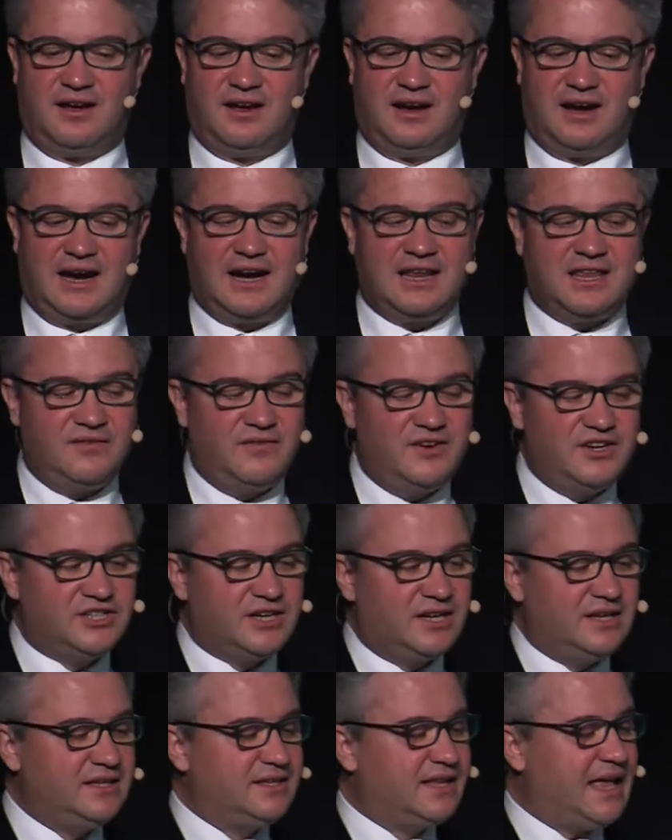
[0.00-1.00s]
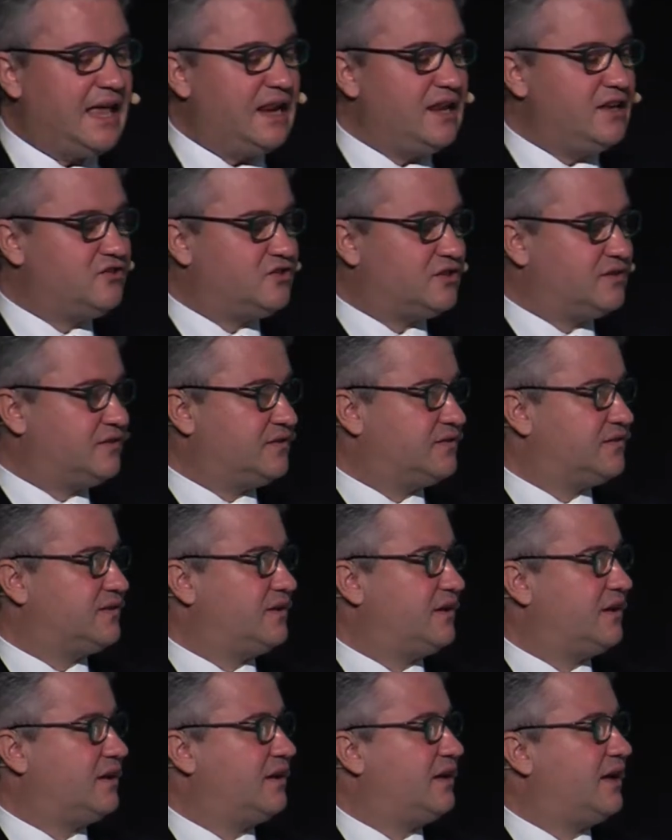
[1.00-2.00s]
Artificial intelligence
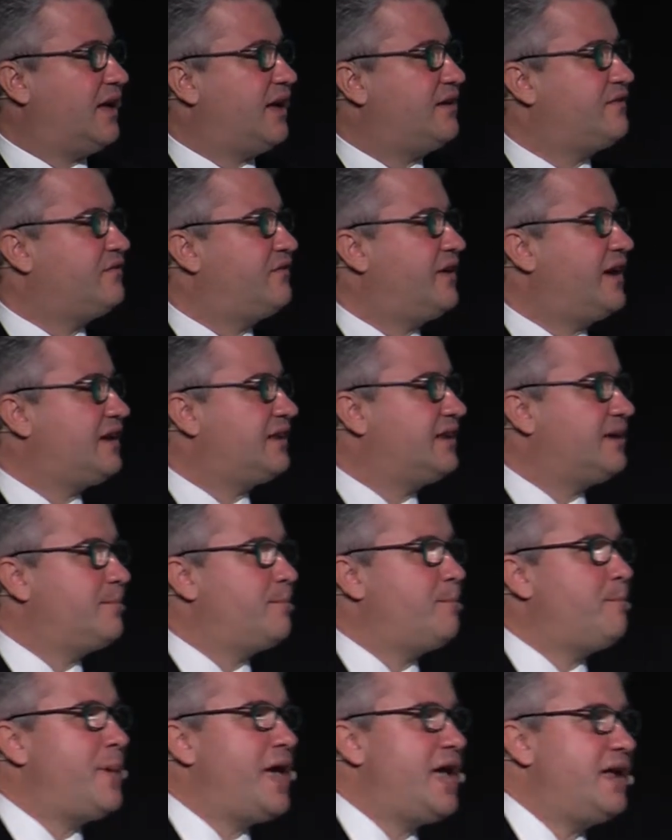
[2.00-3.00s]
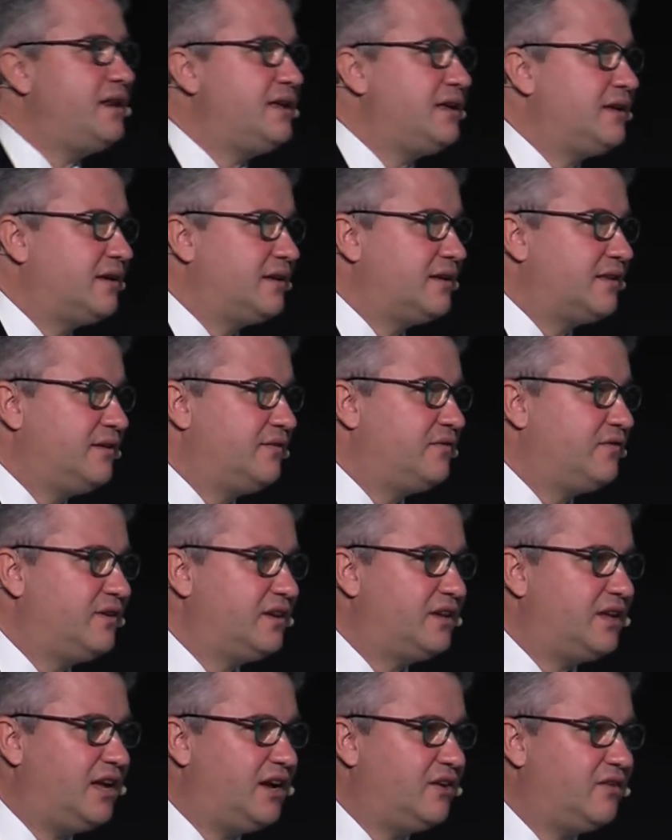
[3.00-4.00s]
affecting many
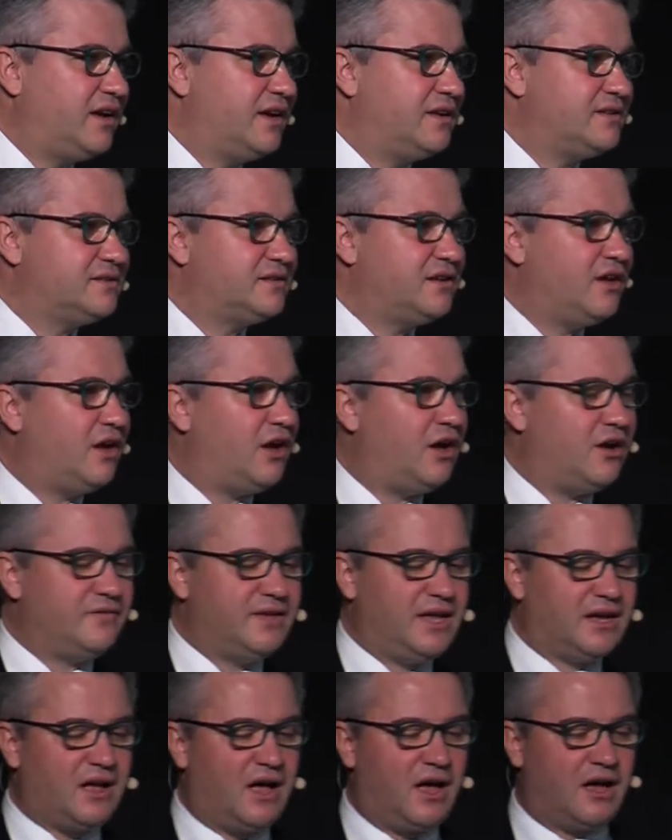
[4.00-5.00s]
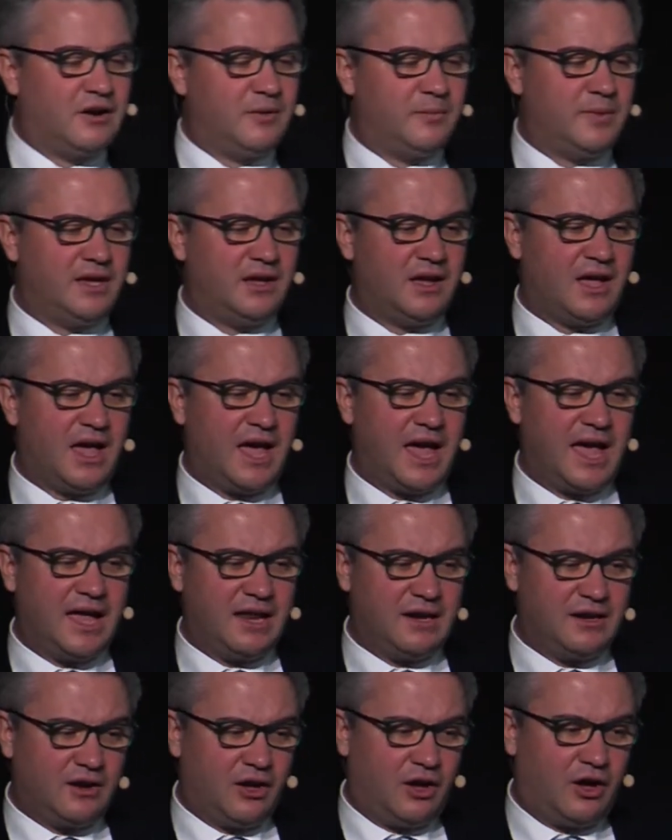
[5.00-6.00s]
different areas of the economy
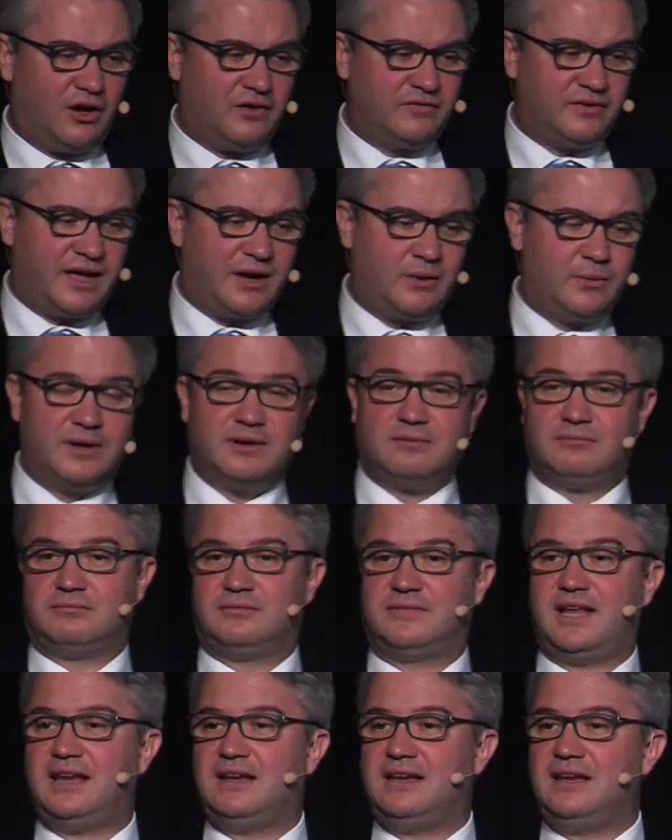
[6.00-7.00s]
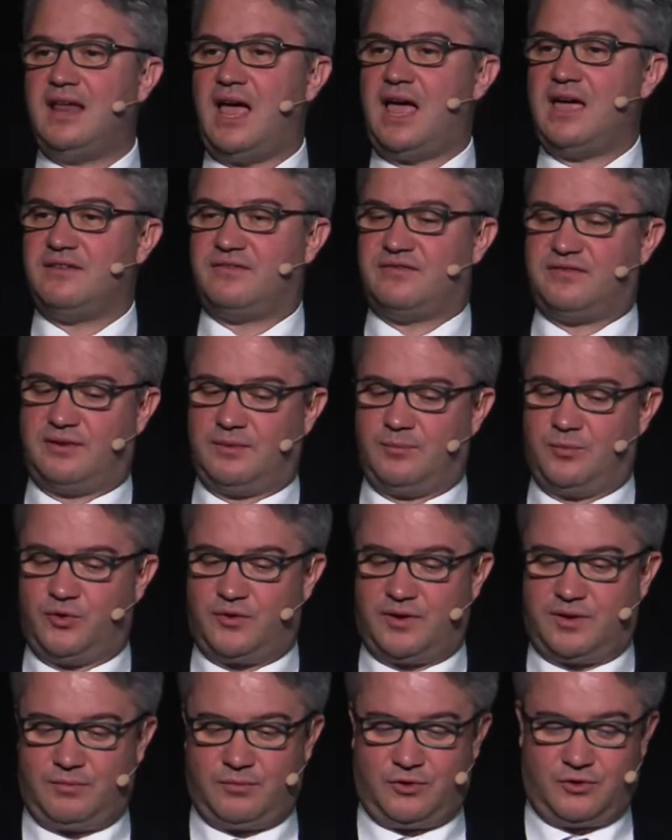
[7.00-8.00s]
and of our daily life more
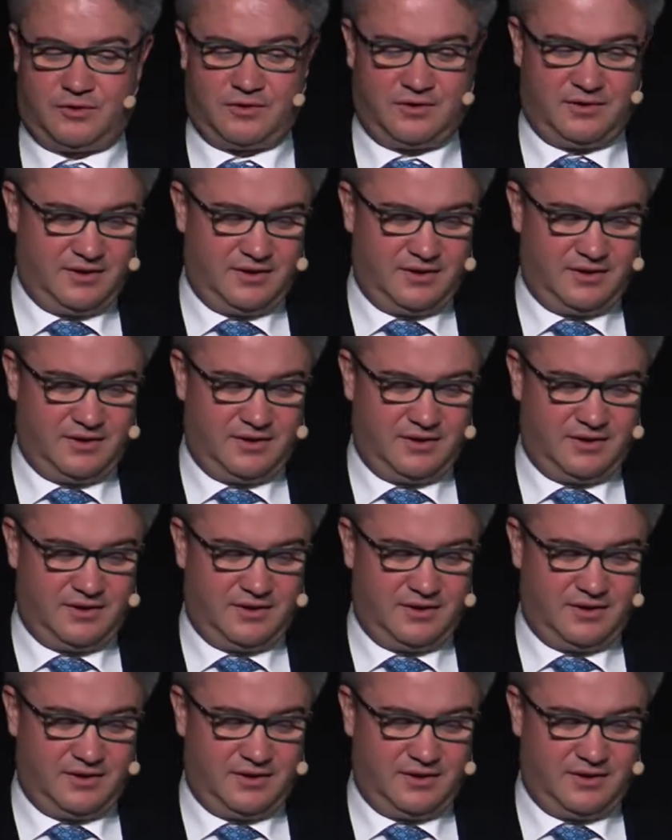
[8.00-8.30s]
and more.